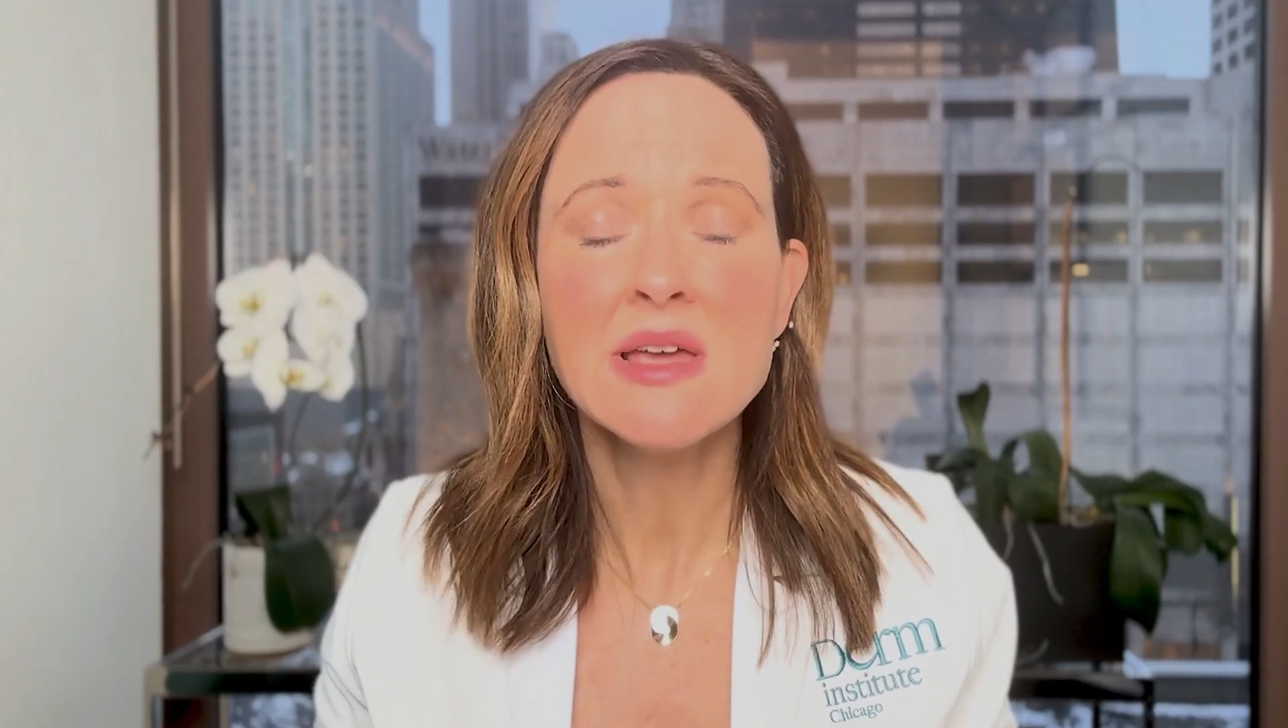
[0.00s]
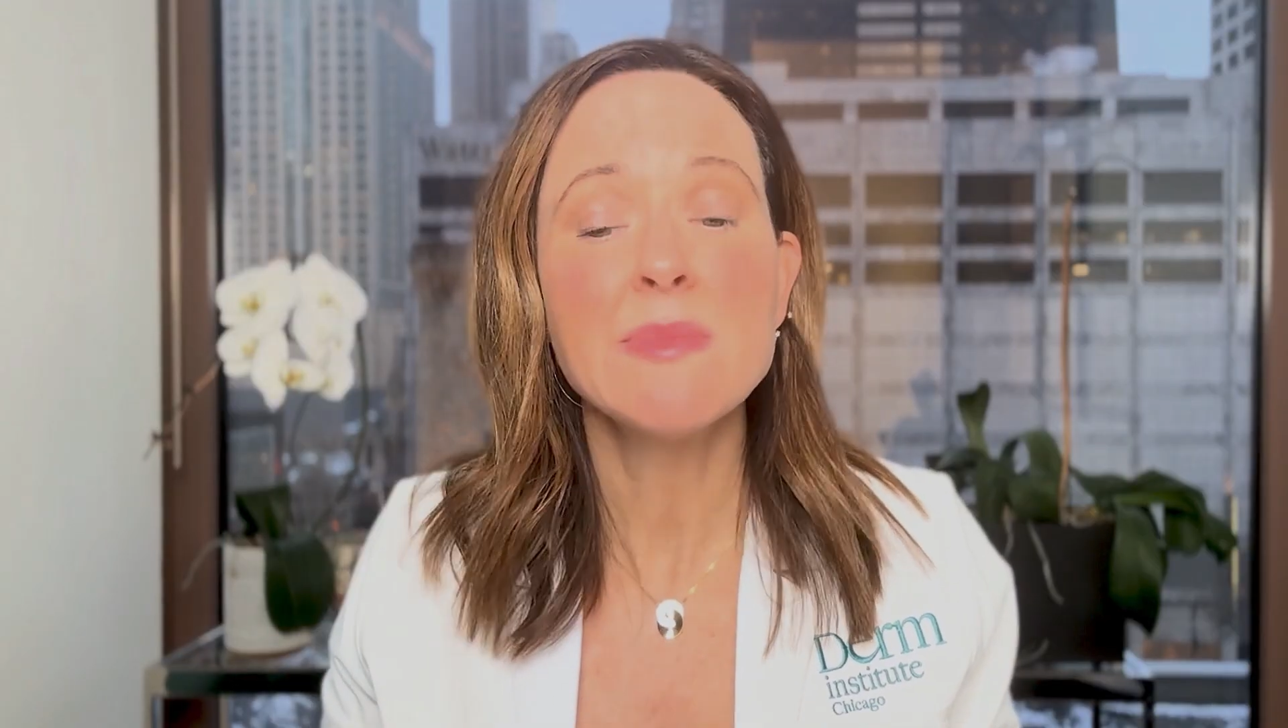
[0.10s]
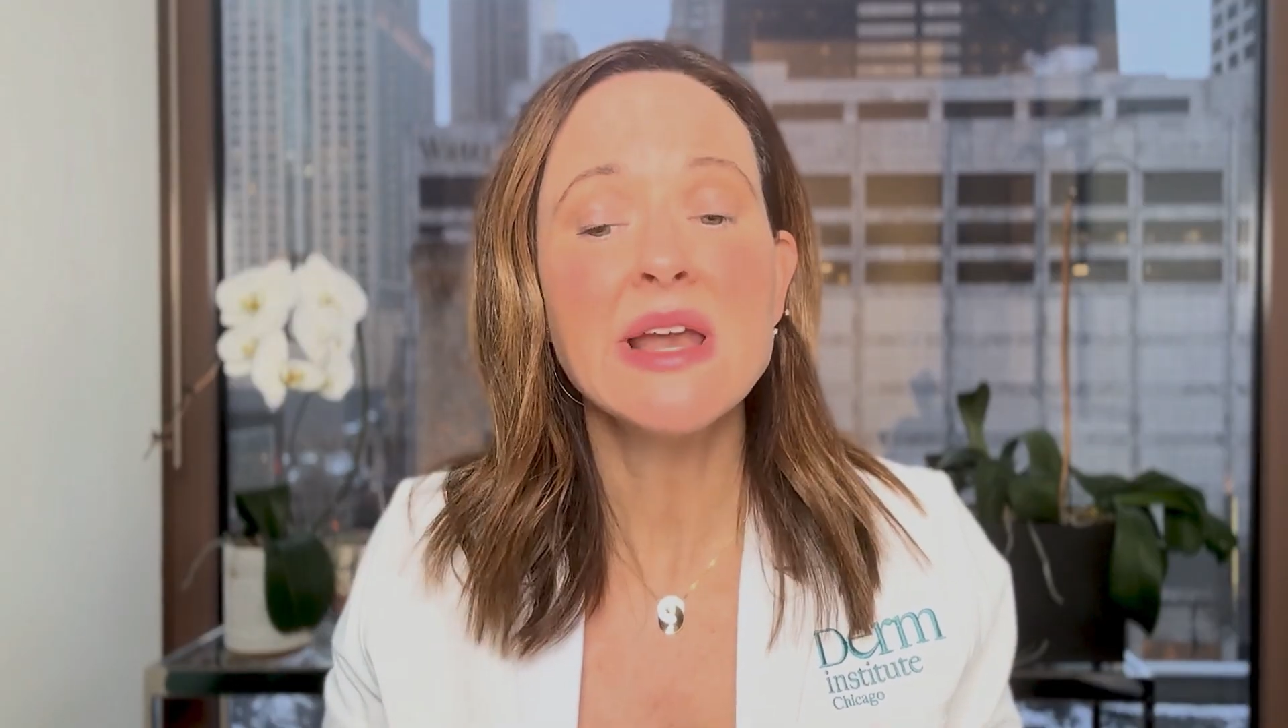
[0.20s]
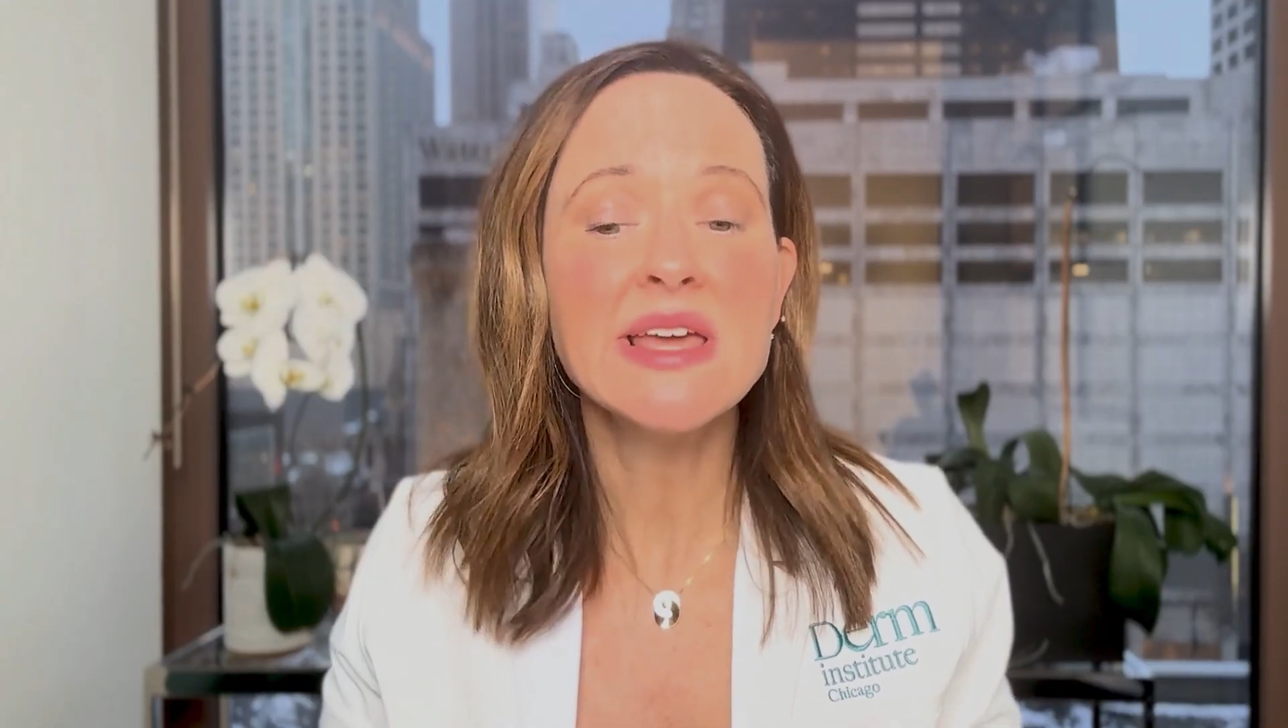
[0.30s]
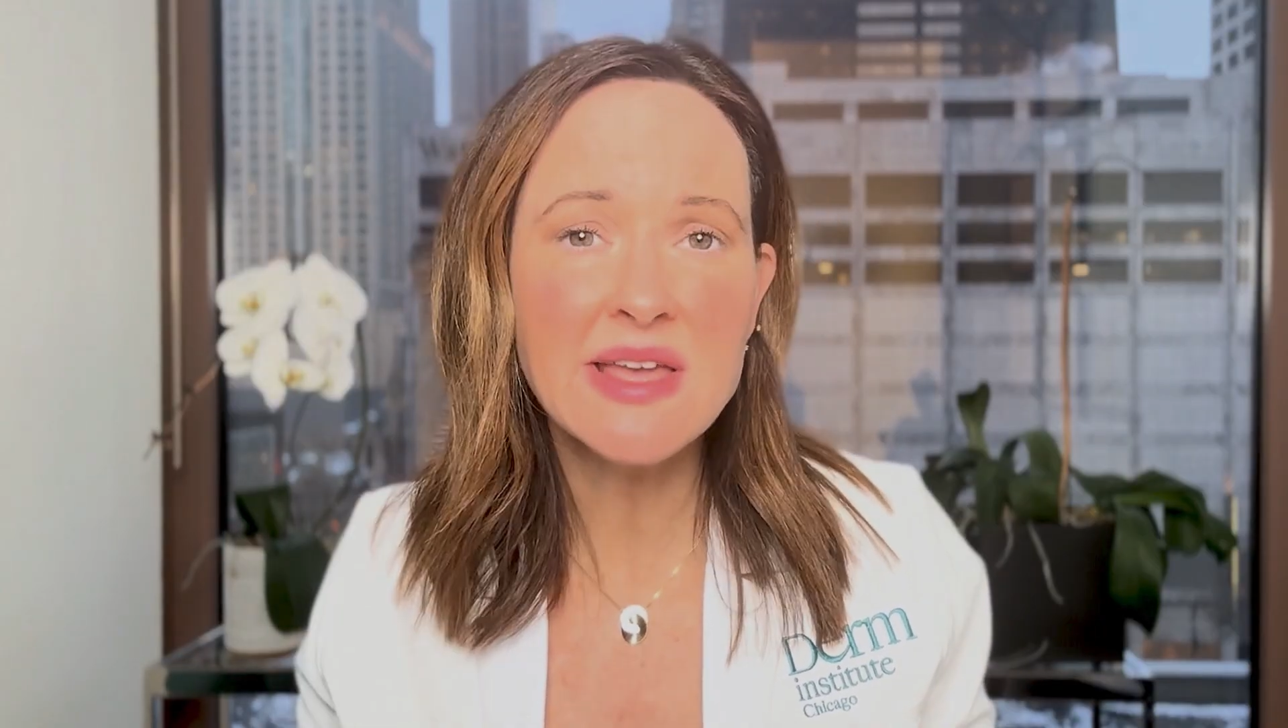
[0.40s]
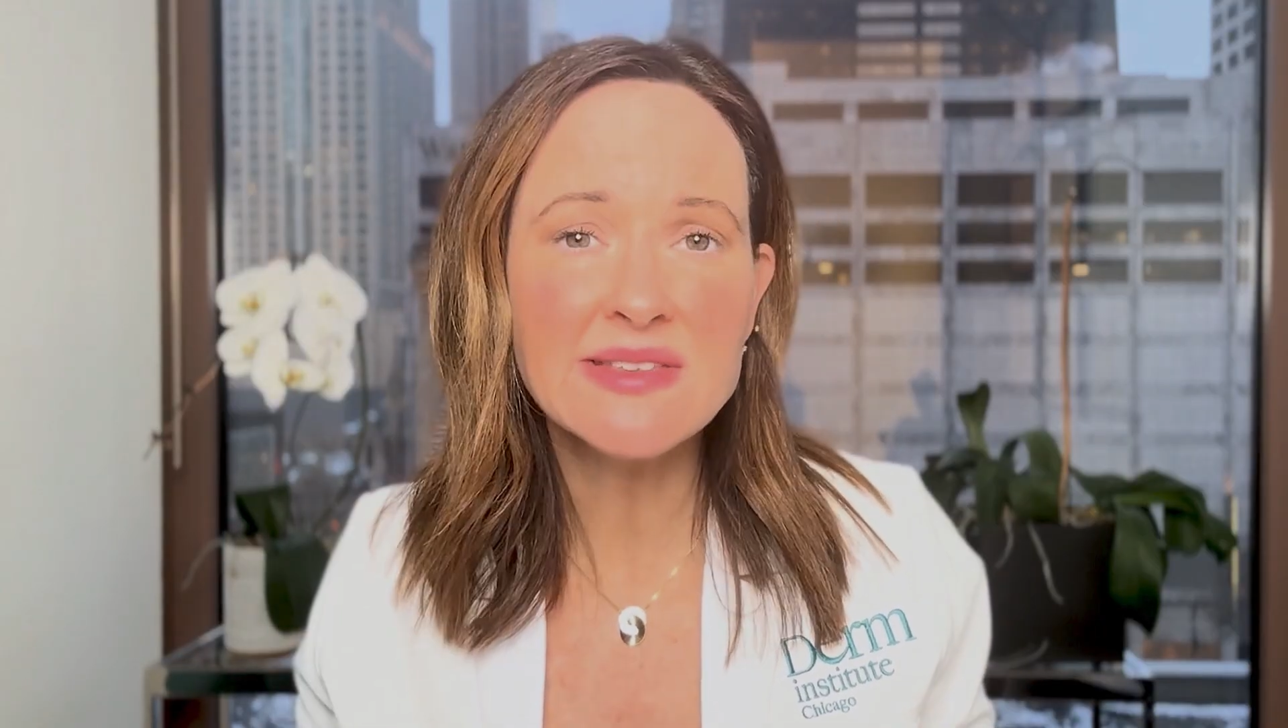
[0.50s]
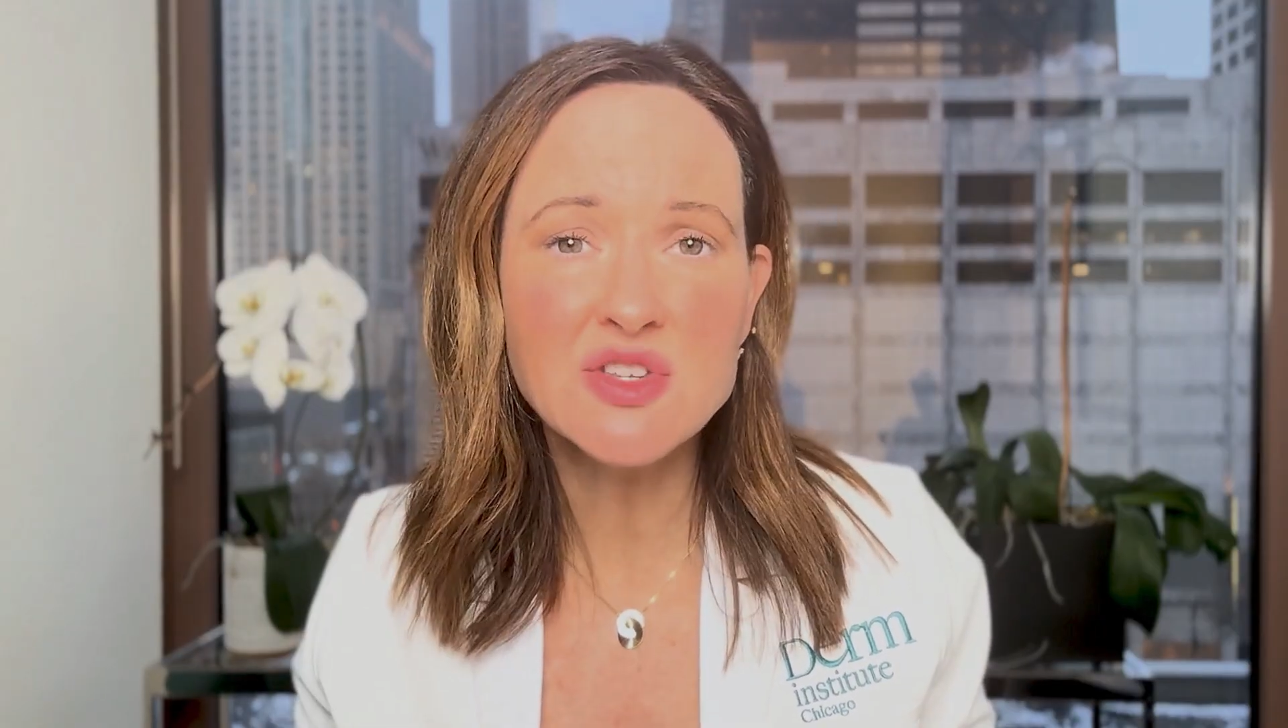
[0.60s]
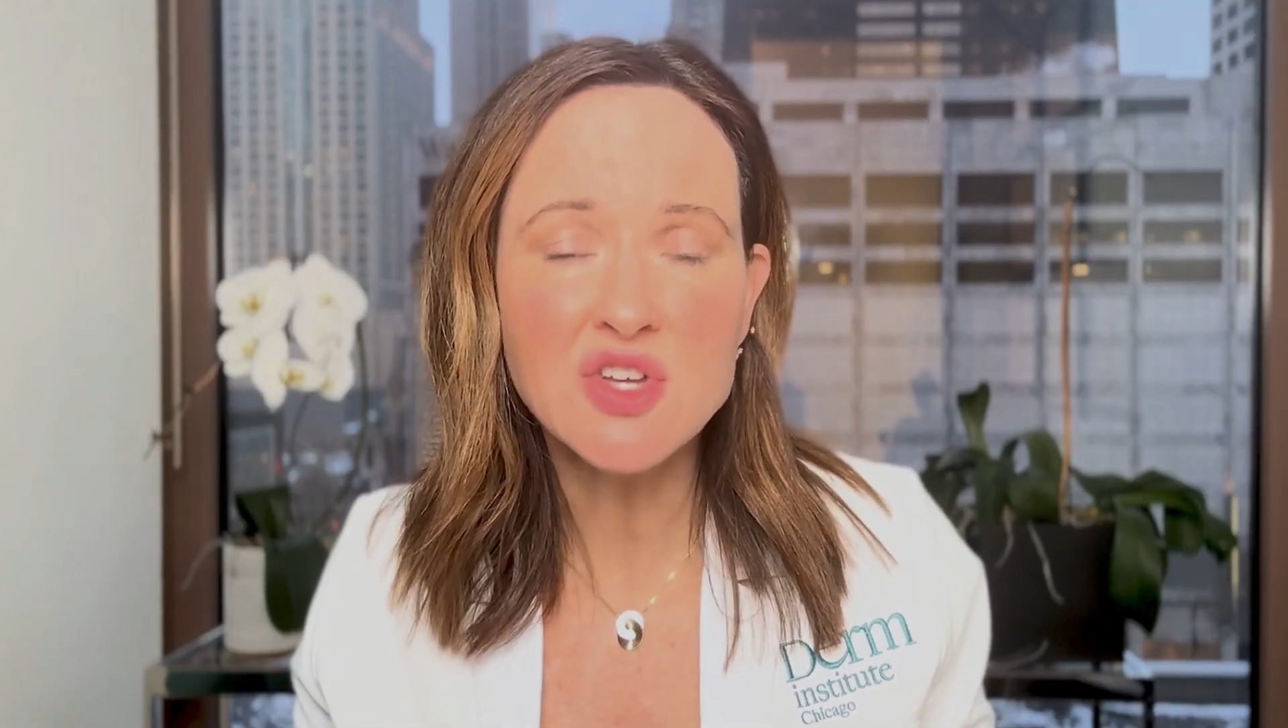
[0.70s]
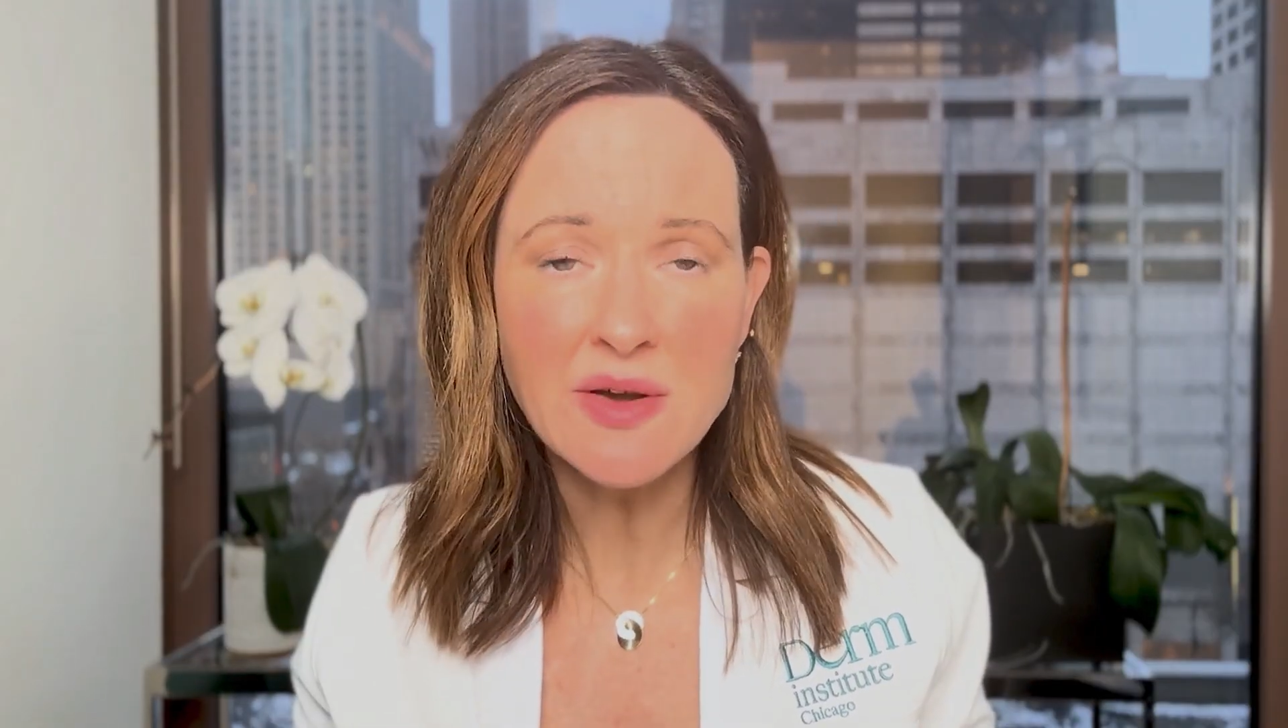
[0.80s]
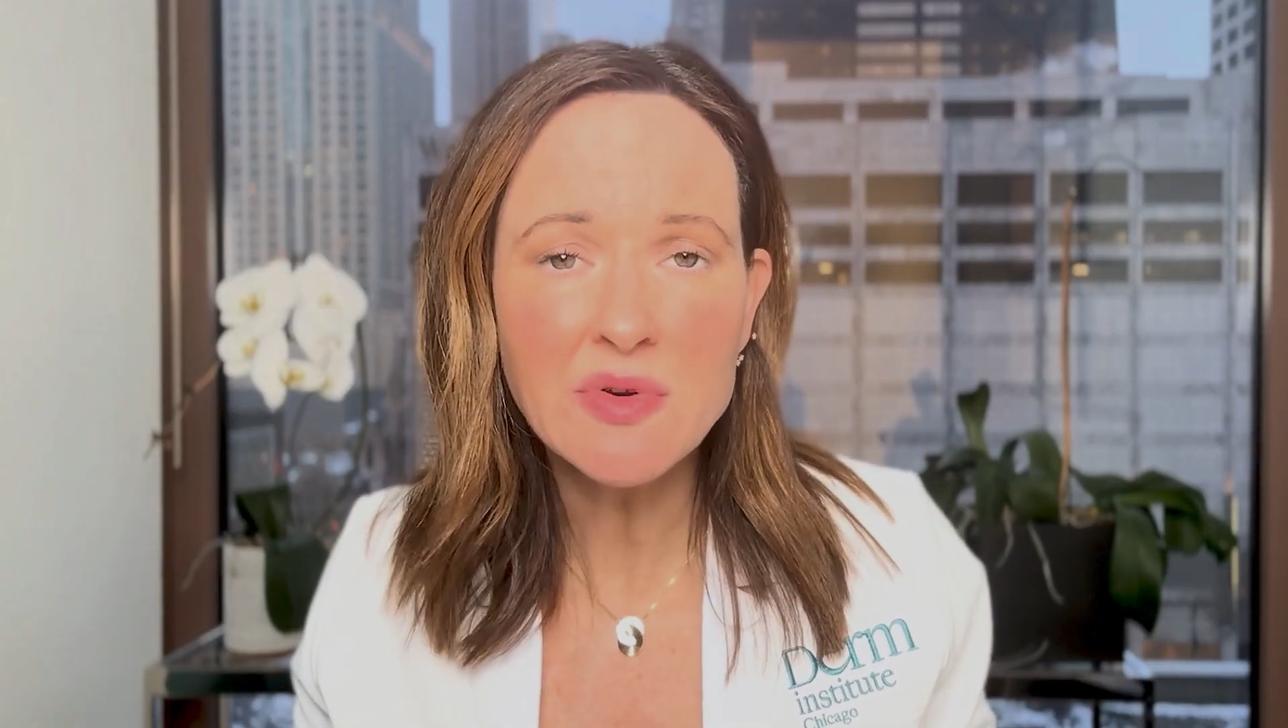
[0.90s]
But as a
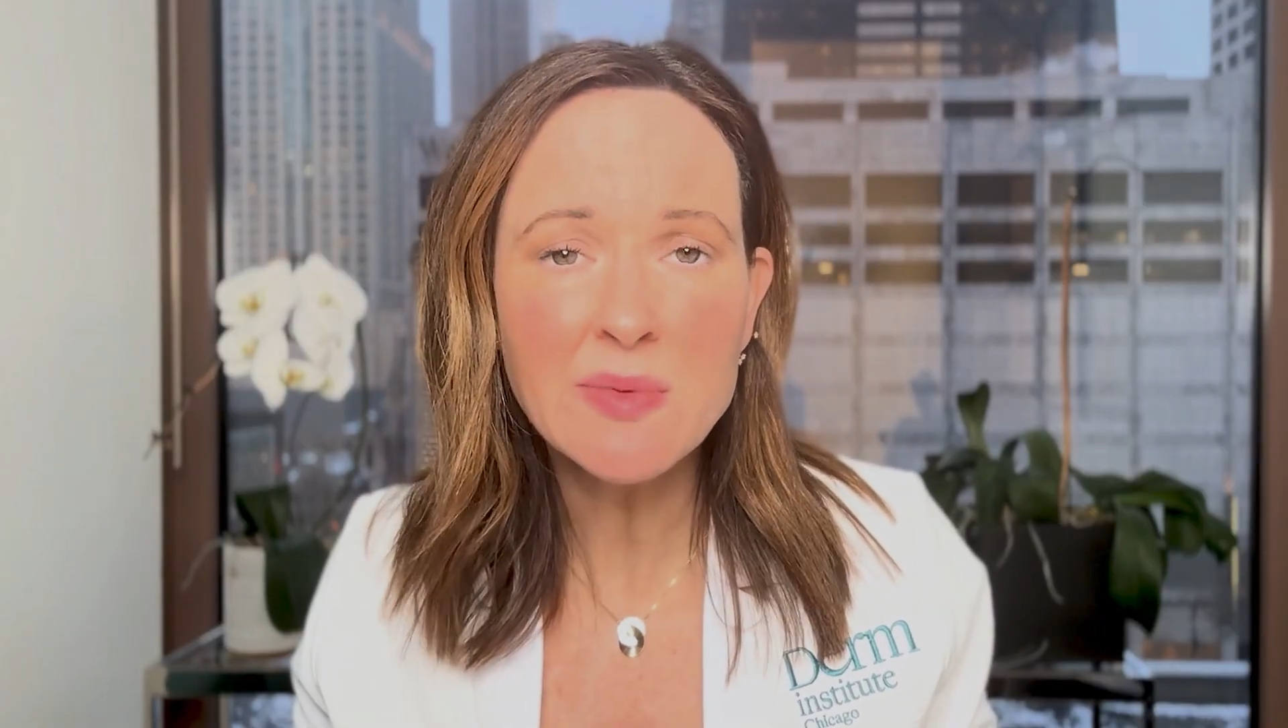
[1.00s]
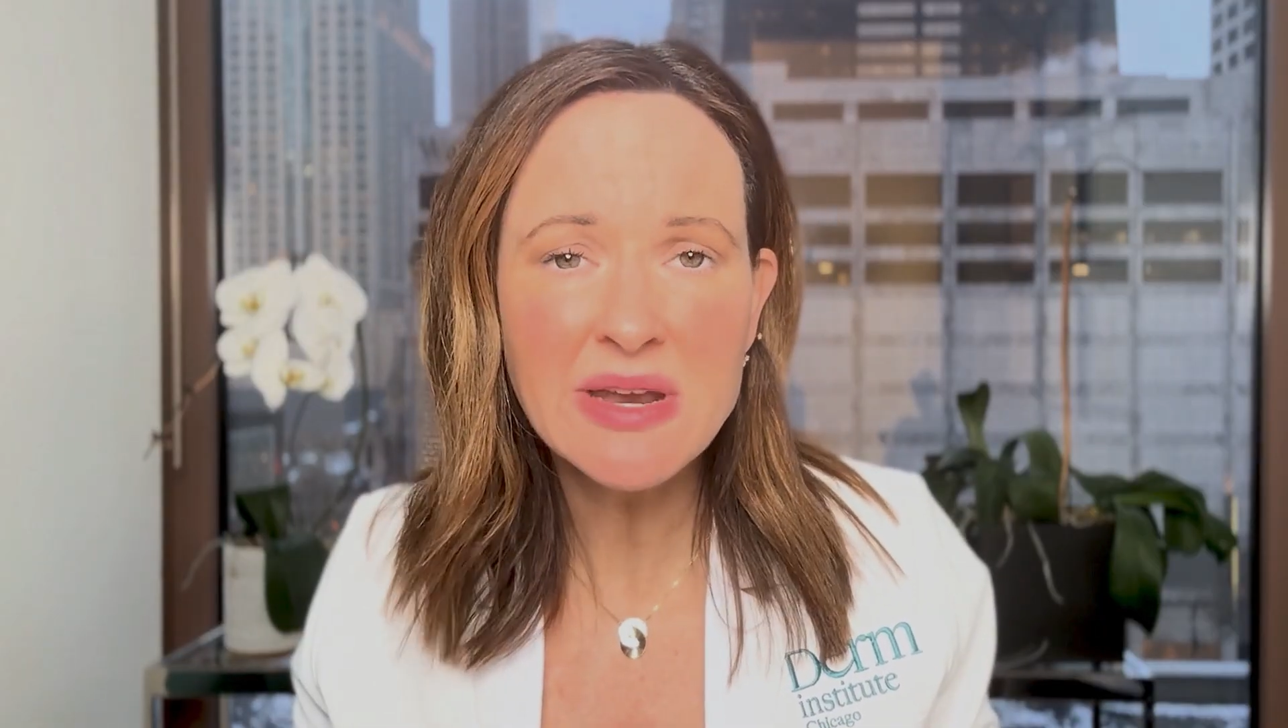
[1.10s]
general